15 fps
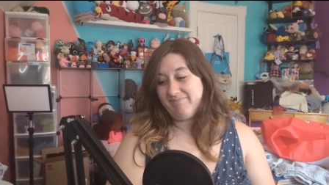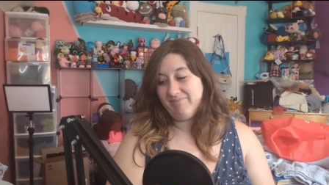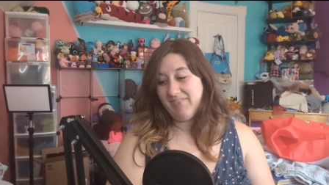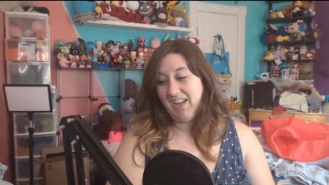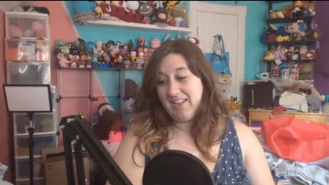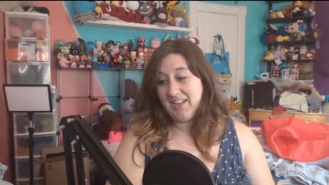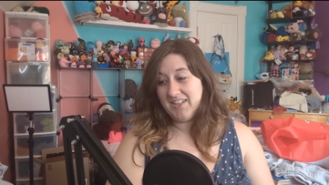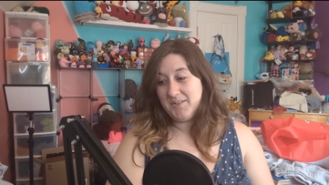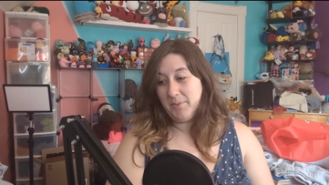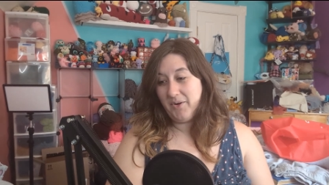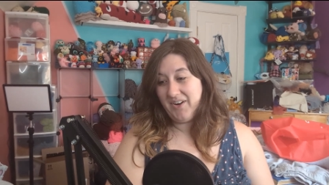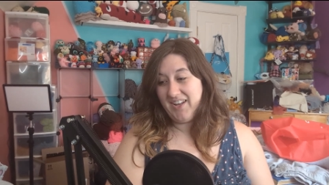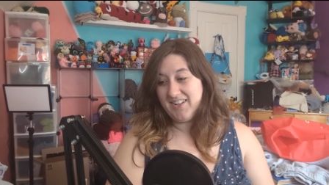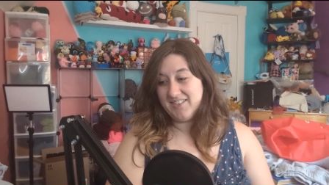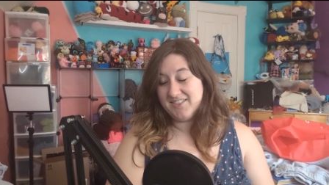that's
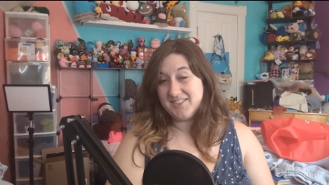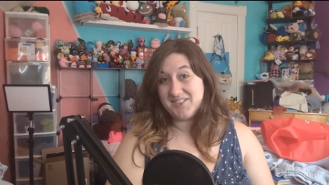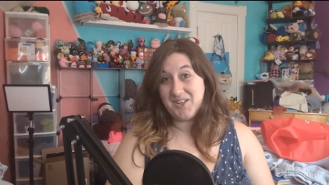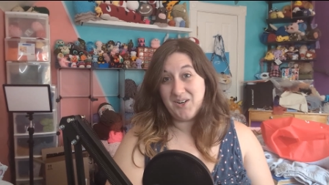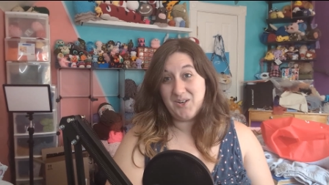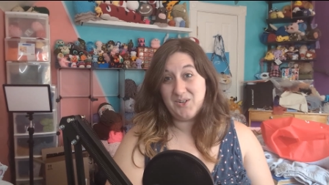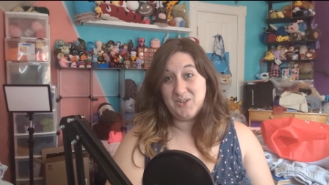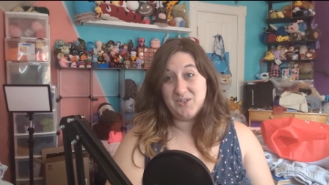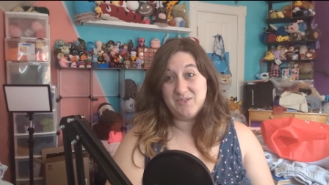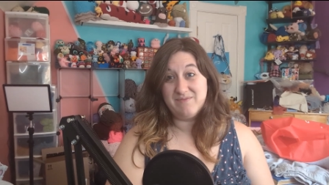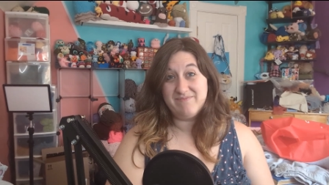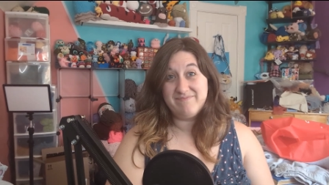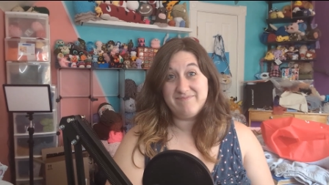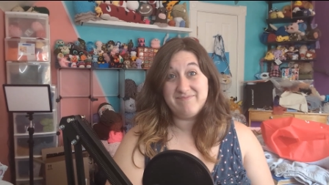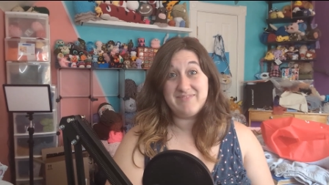about it. So
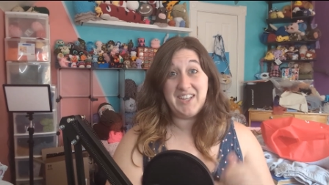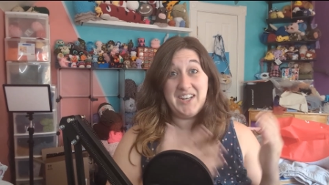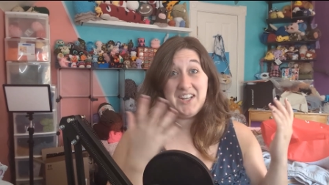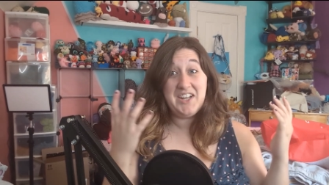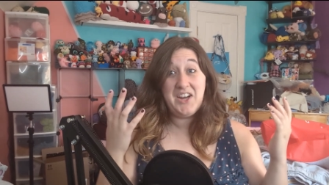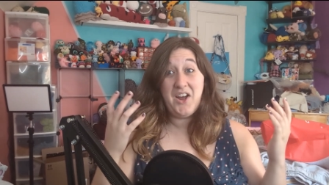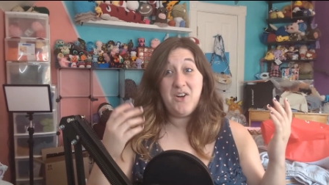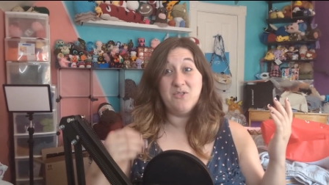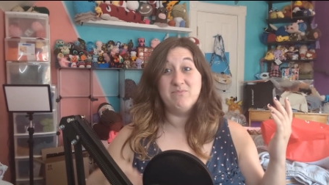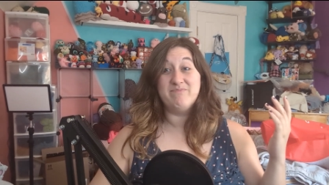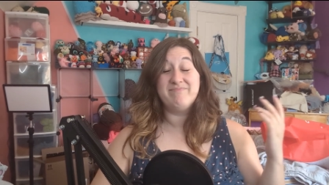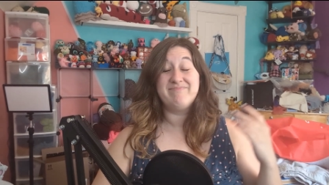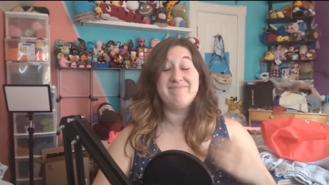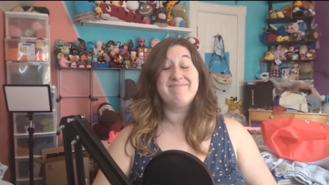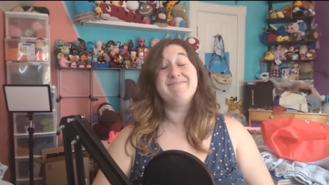there you go.
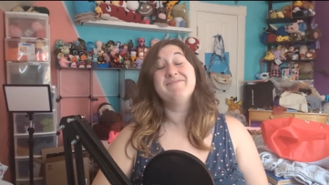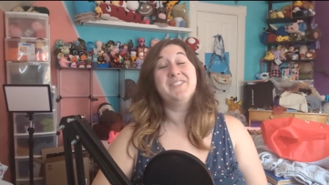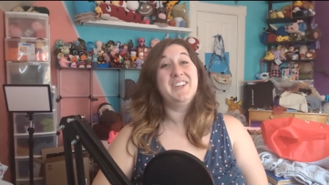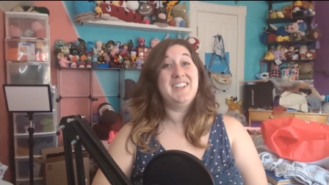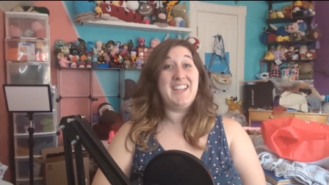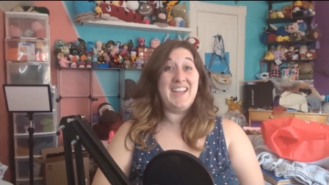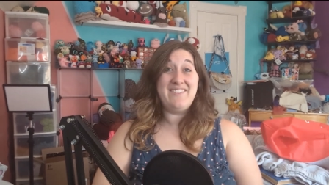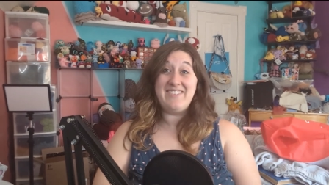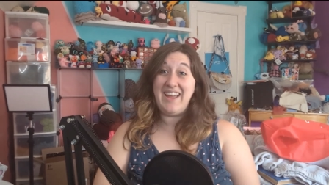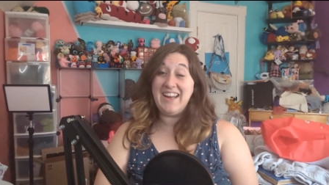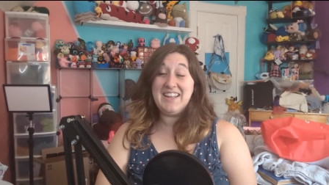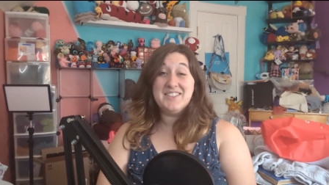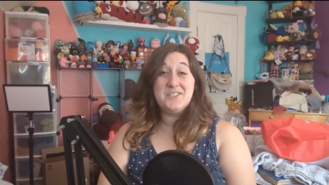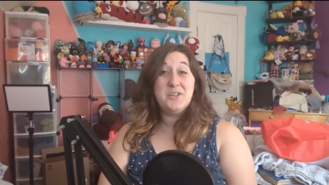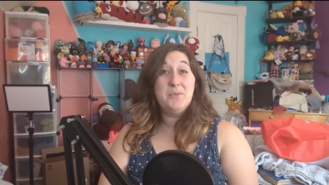Real life
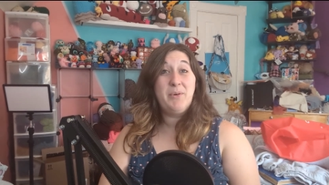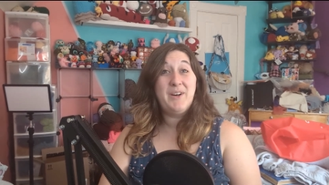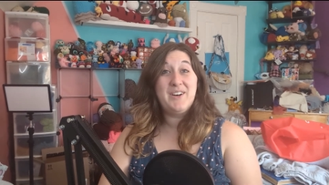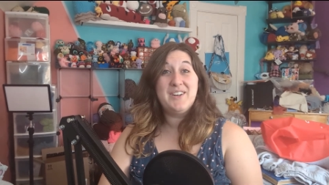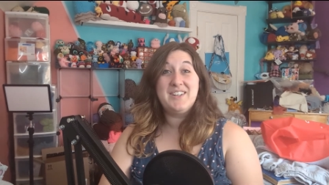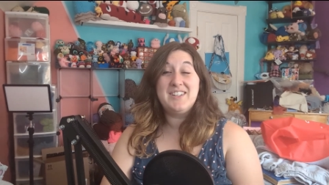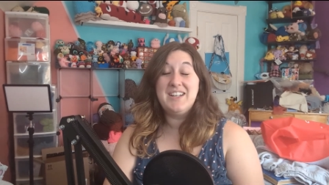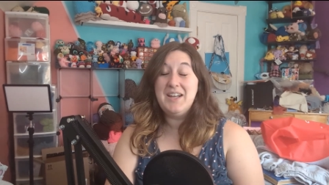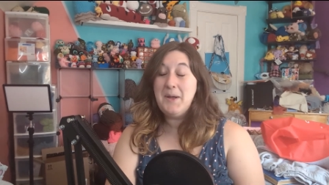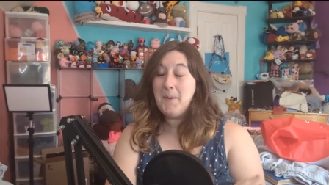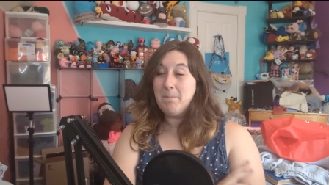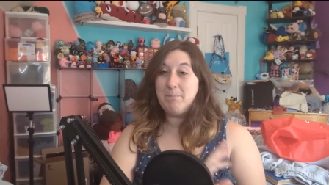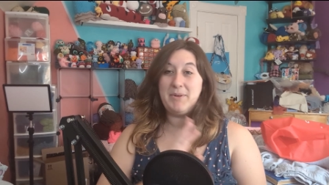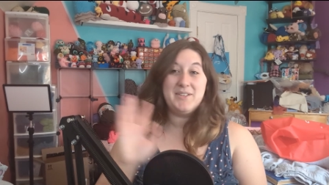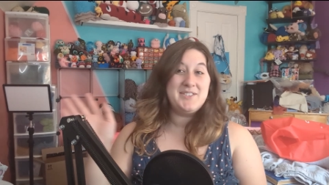Ekans Hoop Hurl,
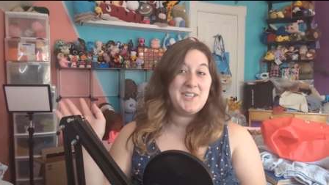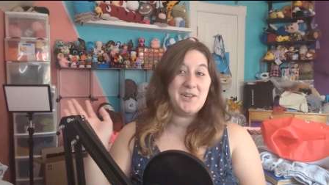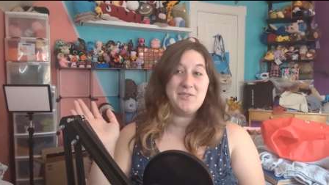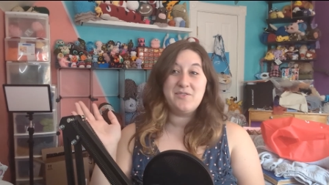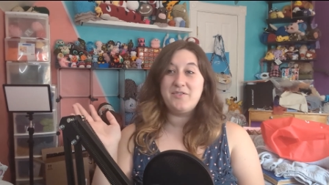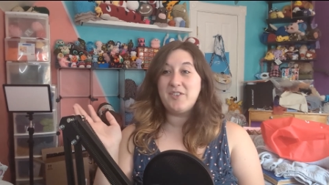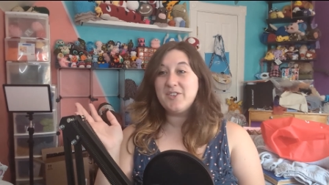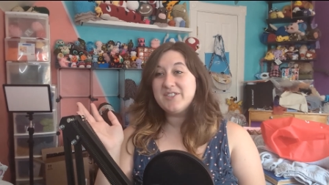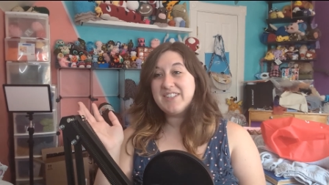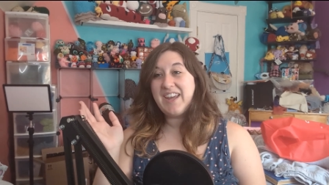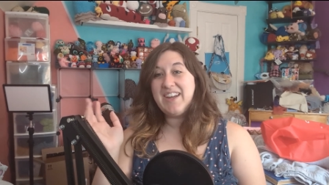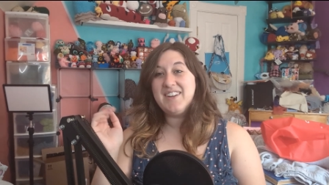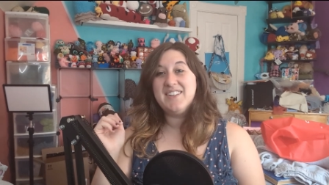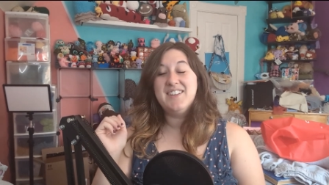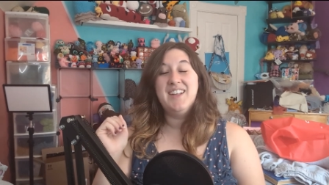built out full
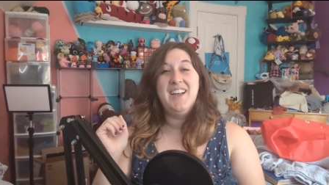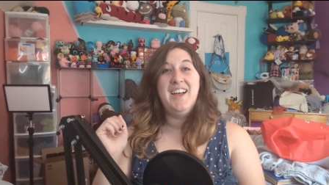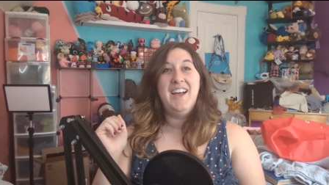scale.